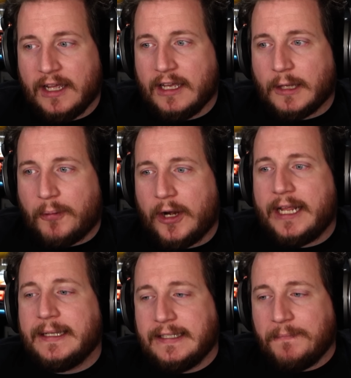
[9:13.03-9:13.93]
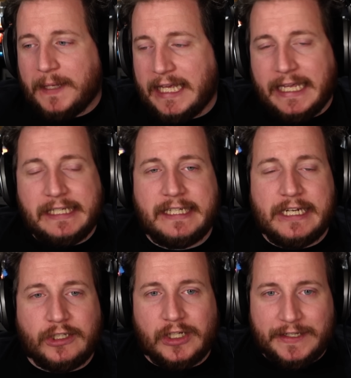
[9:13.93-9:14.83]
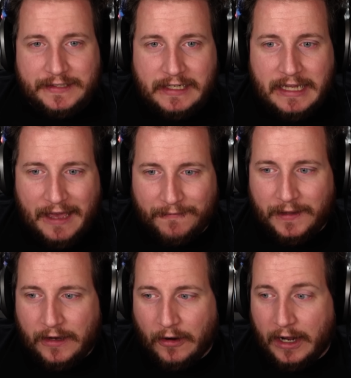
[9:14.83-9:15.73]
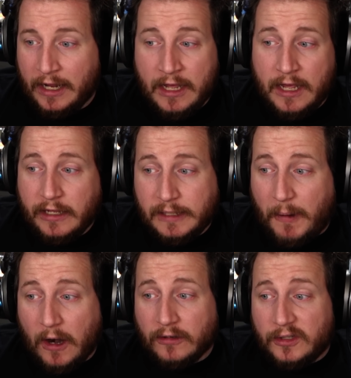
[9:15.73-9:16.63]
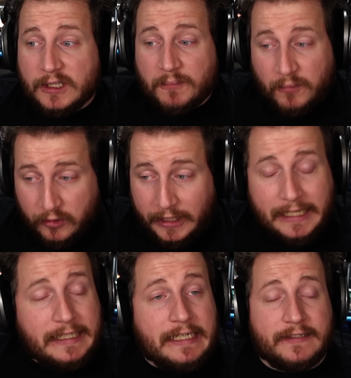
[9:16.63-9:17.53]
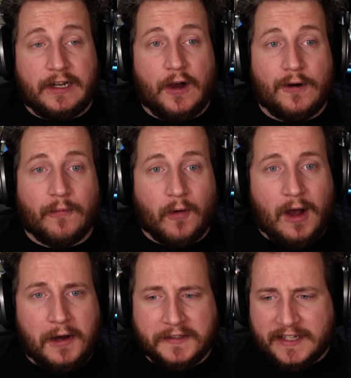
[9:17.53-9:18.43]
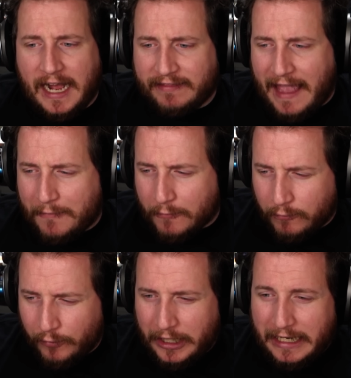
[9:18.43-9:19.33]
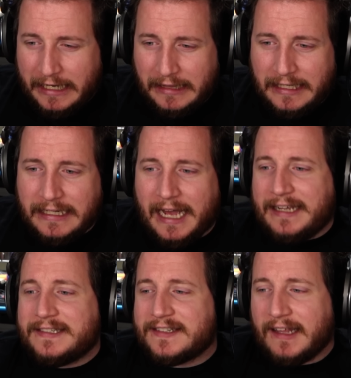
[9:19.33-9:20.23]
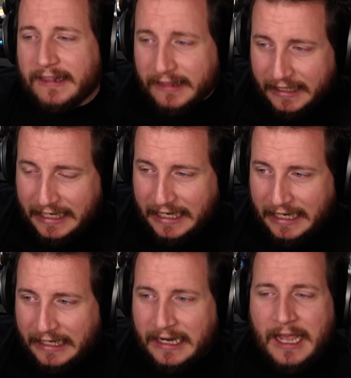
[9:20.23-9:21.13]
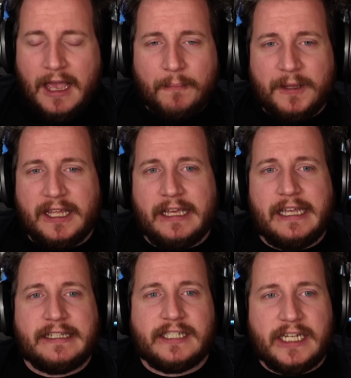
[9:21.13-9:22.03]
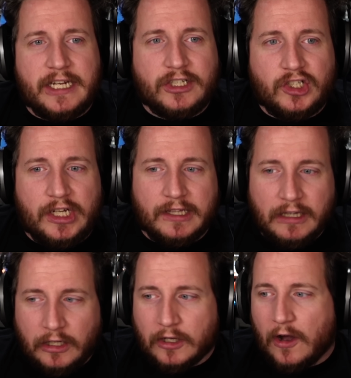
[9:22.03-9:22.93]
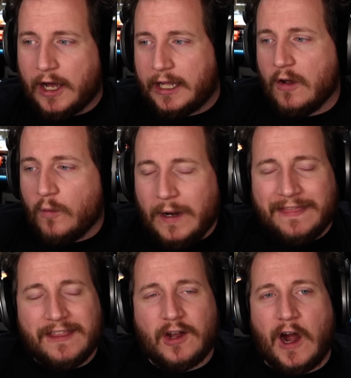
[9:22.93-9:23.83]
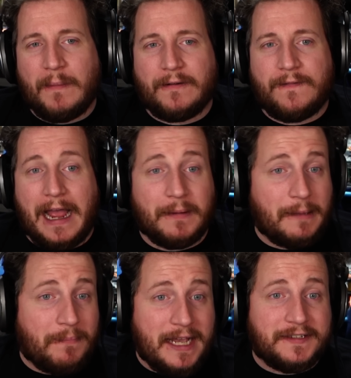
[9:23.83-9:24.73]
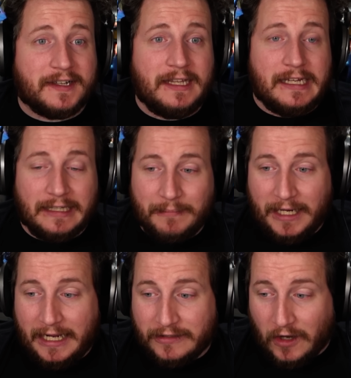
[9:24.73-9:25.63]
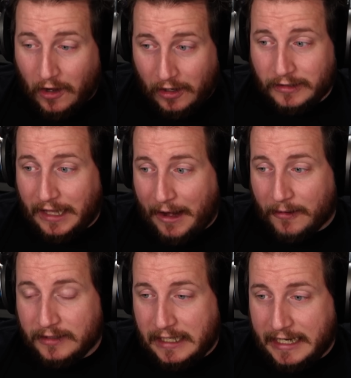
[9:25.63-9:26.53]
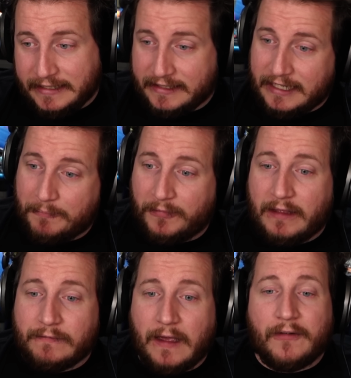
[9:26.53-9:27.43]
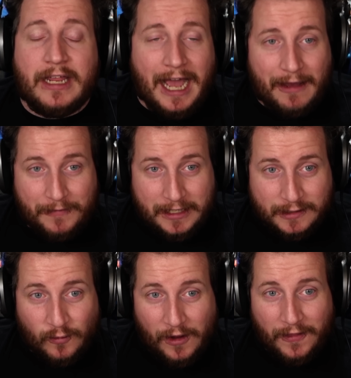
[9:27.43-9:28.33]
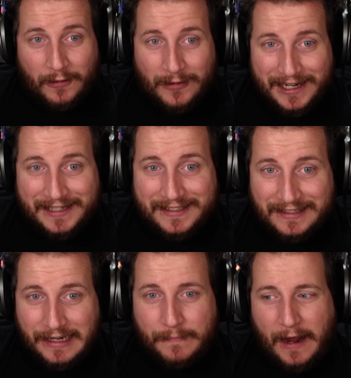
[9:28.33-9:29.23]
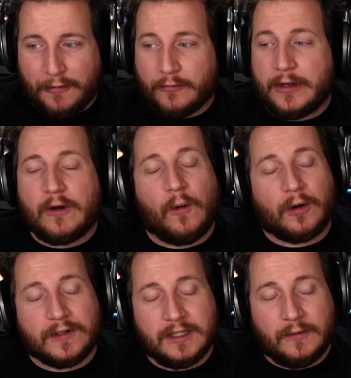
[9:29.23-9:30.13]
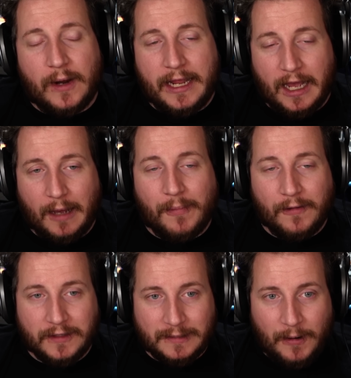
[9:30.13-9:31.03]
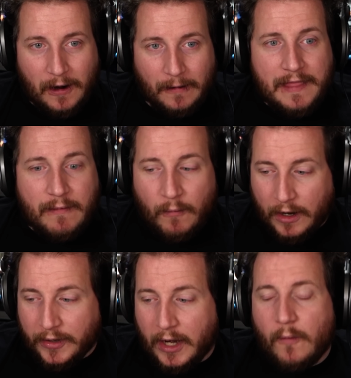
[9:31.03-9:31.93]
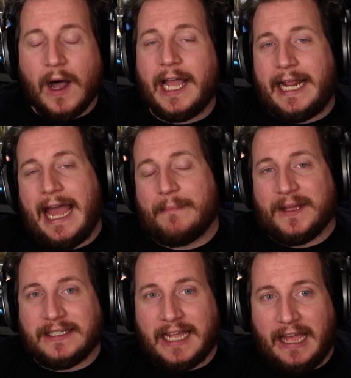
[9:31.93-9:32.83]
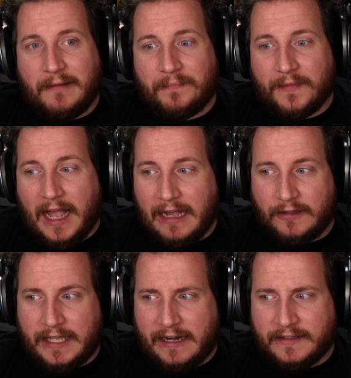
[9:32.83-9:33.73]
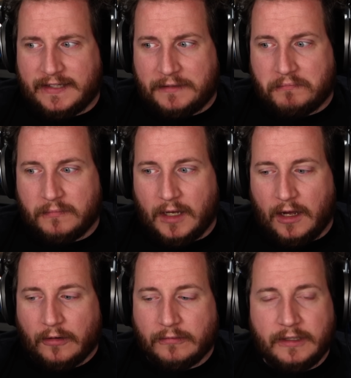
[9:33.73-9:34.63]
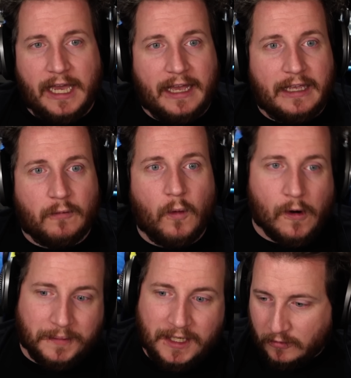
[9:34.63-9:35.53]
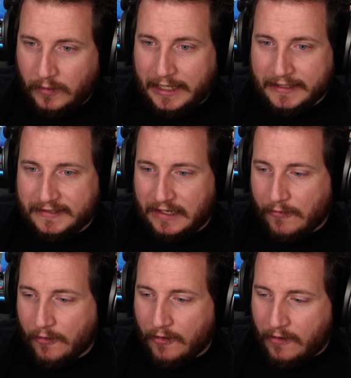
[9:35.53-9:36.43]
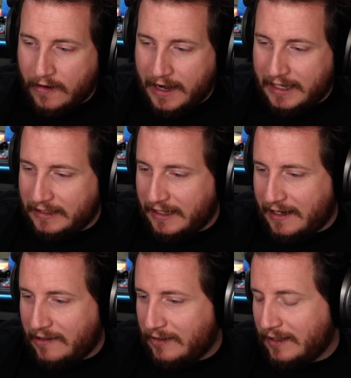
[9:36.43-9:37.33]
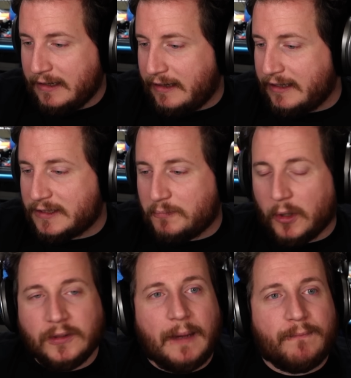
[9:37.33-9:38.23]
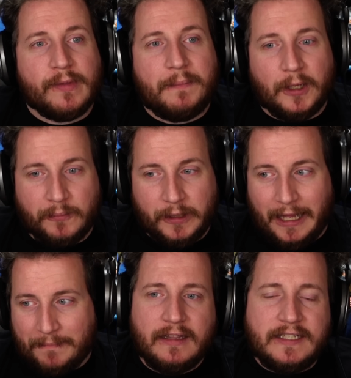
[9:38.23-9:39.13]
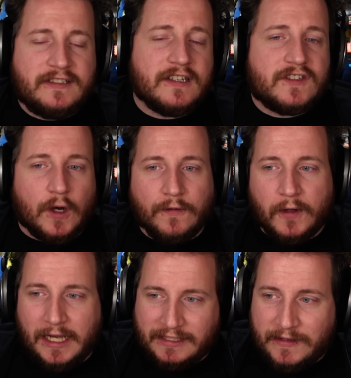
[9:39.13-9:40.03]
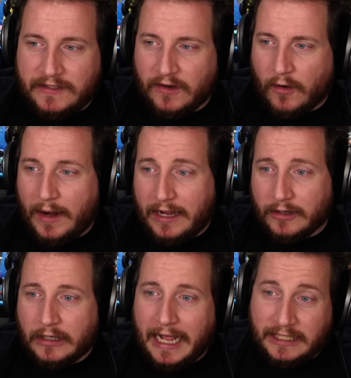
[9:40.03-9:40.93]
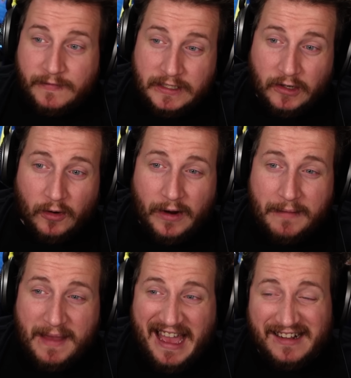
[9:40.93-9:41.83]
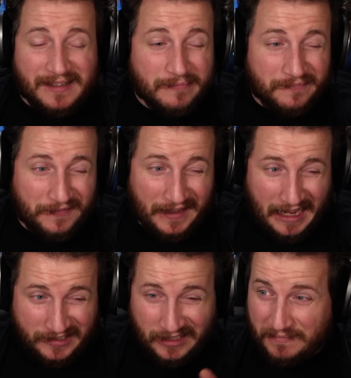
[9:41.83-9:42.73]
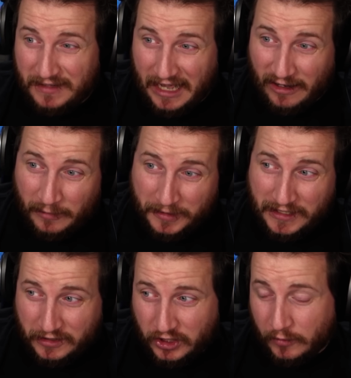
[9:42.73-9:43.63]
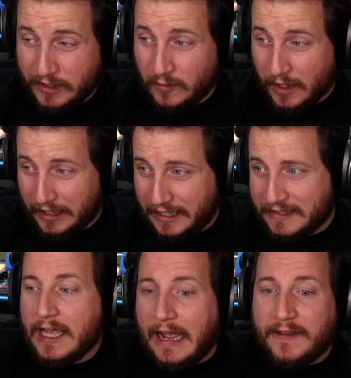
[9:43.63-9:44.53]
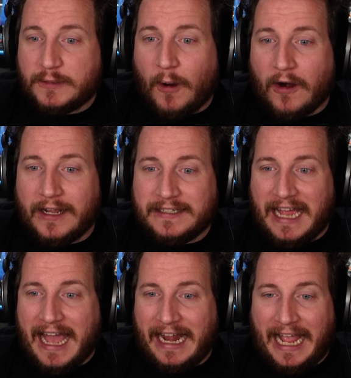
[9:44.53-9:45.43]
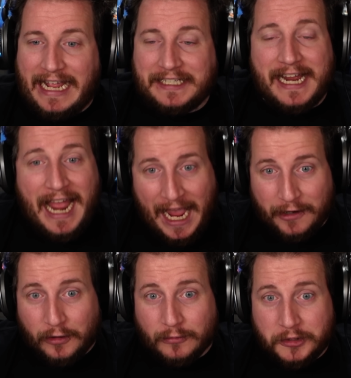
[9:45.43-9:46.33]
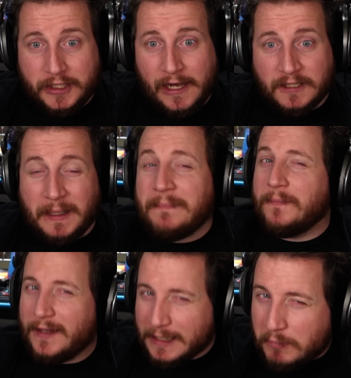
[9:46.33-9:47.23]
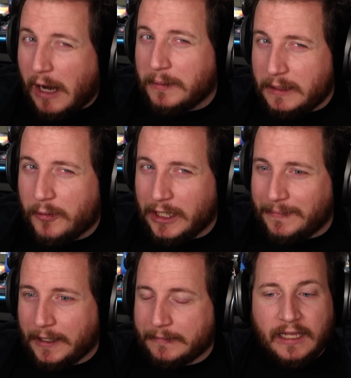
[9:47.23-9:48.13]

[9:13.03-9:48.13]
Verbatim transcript: They're printing in some P E T G C F here, and the part looks pretty decent overall. It's got that really nice, clean P E T G look on it with the carbon fiber that basically eliminates all layer lines except the very obvious one that we can see about three quarters of the way up on this part. They were wondering why it happened, and I looked at it and said, oh, yeah, it warped. We can see right there, it's pulled up from the build plate. This is a Sovol S V zero eight or S V zero eight Max. I'm actually not one hundred percent sure which one it is. And this part is at a diagonal, which tells me it's probably pretty big.